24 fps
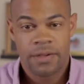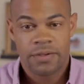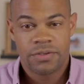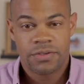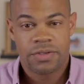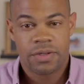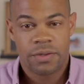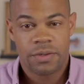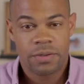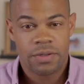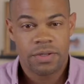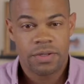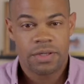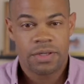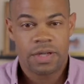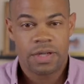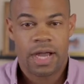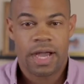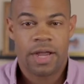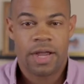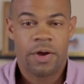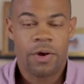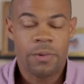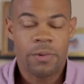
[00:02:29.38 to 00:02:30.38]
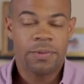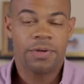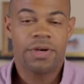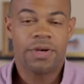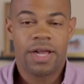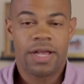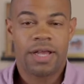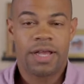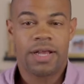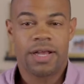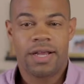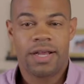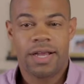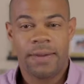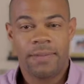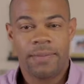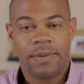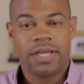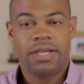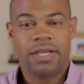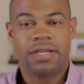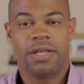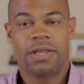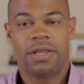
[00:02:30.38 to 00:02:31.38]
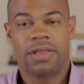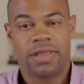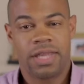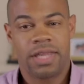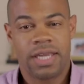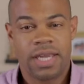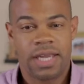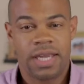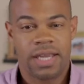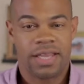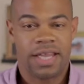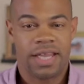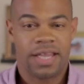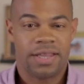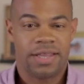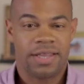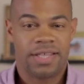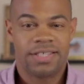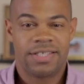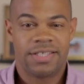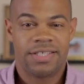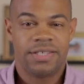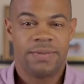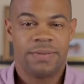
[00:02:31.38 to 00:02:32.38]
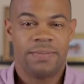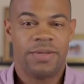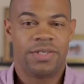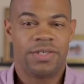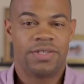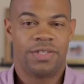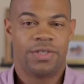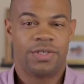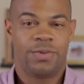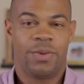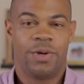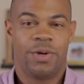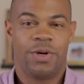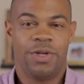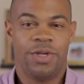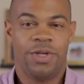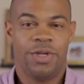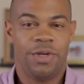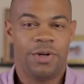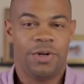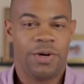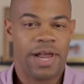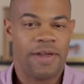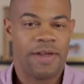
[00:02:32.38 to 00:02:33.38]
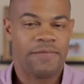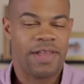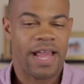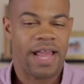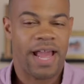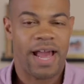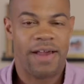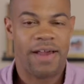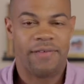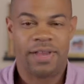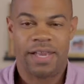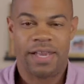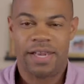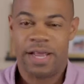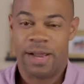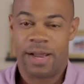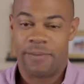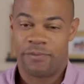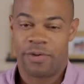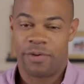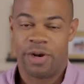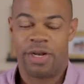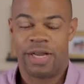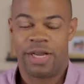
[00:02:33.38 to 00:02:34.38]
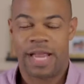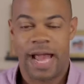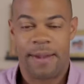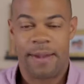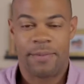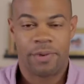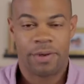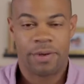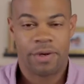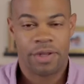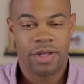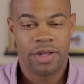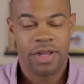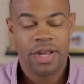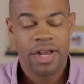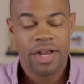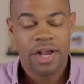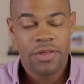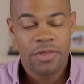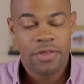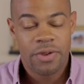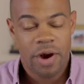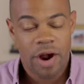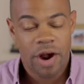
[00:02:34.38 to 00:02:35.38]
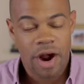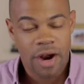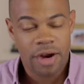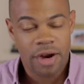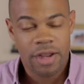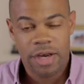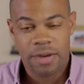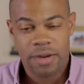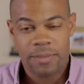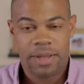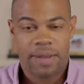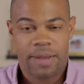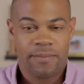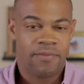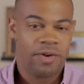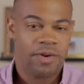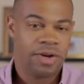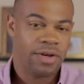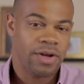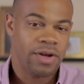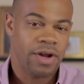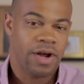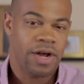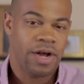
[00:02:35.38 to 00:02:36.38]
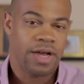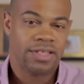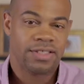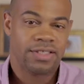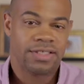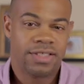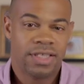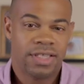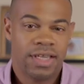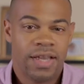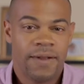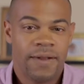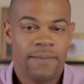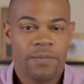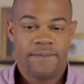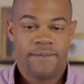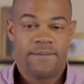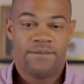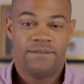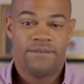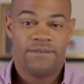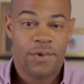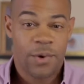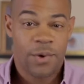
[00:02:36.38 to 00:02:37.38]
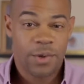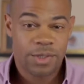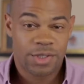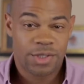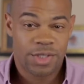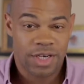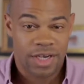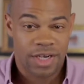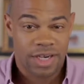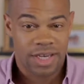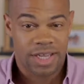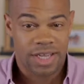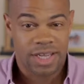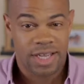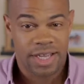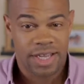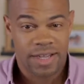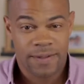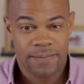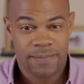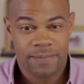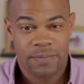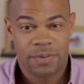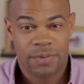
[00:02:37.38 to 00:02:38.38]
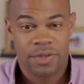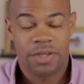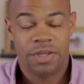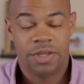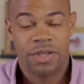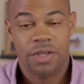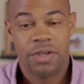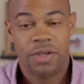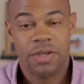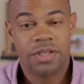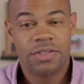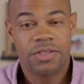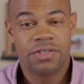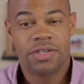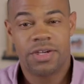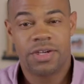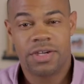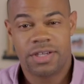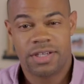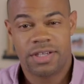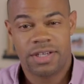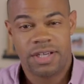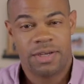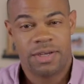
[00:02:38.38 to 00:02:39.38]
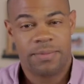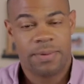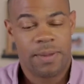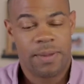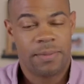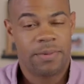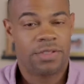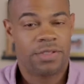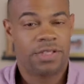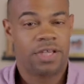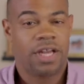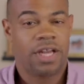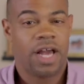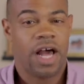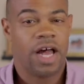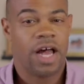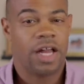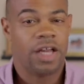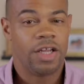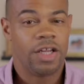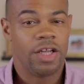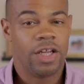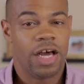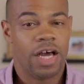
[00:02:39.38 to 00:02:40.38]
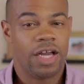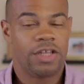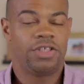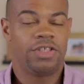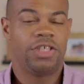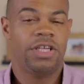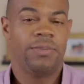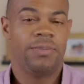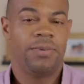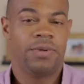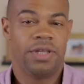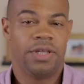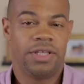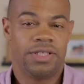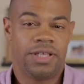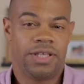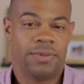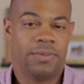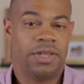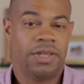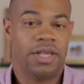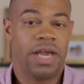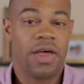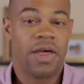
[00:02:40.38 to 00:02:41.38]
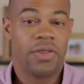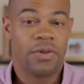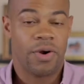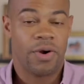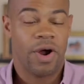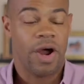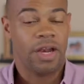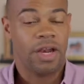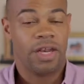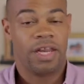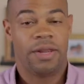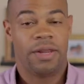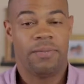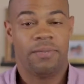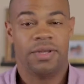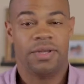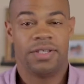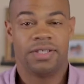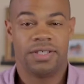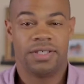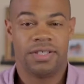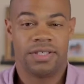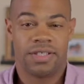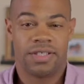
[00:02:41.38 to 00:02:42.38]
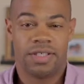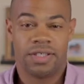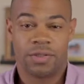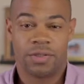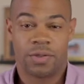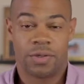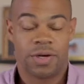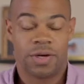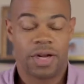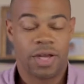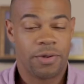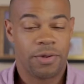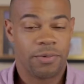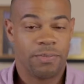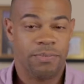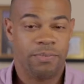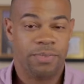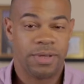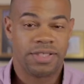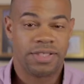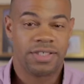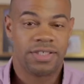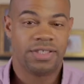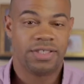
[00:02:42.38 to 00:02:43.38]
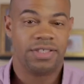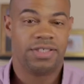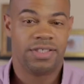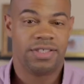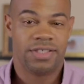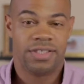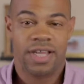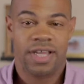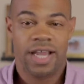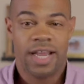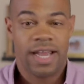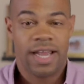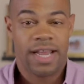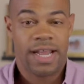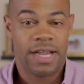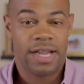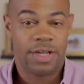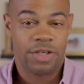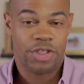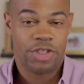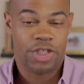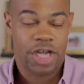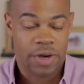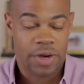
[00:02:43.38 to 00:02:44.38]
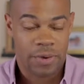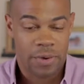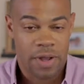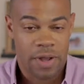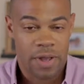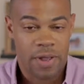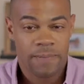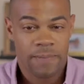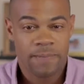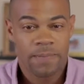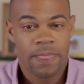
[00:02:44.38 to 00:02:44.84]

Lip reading: So I hope you're not coming into thinking that this is a business where you don't have to have any upfront capital. There are going to be upfront costs. Fortunately, you can start Kindle publishing a lot cheaper than some of the other online businesses or other businesses in general.